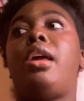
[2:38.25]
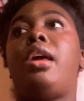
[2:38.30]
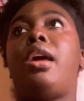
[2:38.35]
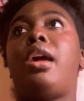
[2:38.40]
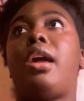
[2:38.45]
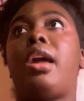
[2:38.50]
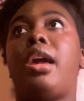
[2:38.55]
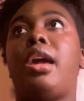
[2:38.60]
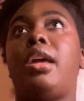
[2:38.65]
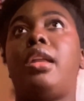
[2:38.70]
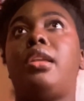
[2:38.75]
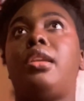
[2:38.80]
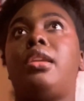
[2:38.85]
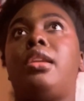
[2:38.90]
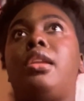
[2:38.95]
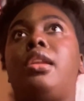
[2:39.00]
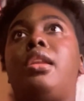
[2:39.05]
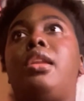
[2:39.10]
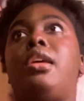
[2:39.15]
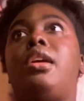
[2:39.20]
again
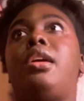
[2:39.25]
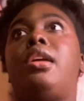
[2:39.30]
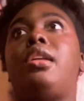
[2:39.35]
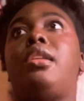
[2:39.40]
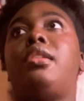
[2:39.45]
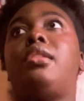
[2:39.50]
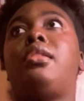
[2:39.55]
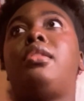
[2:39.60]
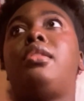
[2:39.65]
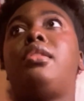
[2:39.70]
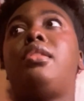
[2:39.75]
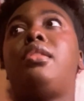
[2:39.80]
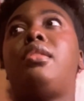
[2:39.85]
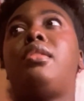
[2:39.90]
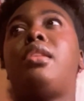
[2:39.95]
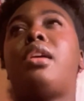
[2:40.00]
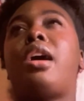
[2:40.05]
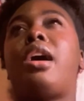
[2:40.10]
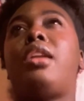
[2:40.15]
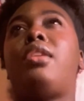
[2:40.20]
in
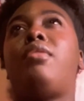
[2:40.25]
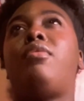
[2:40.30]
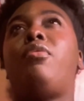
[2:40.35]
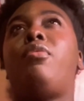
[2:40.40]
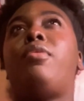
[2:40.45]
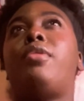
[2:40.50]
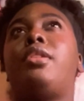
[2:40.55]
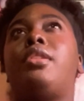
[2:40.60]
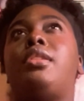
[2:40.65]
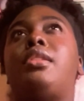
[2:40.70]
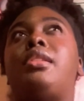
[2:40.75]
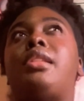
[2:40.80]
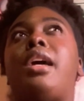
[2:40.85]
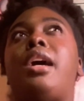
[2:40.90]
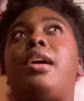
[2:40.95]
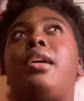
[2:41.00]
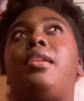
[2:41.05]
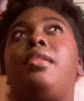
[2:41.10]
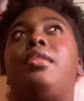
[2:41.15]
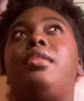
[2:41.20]
kind of words
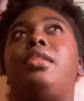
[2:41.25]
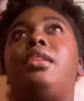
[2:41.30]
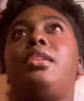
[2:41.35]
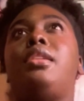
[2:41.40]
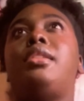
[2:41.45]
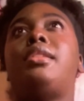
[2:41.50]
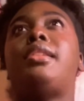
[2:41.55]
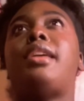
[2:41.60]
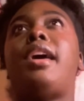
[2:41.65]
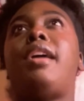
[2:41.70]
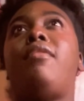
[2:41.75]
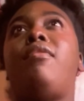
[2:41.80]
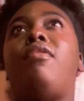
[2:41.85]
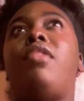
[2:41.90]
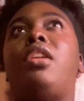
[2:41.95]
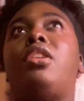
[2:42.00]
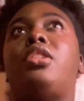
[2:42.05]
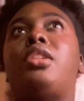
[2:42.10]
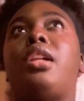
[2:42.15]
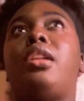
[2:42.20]
that these
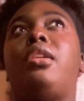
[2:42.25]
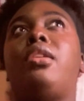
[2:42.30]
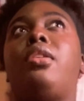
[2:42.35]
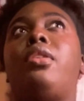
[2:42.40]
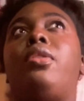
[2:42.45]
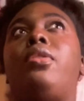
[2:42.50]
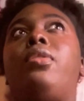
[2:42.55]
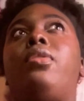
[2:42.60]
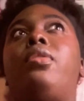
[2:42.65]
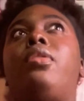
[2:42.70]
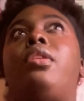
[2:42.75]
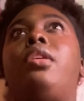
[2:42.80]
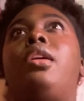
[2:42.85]
evangelical,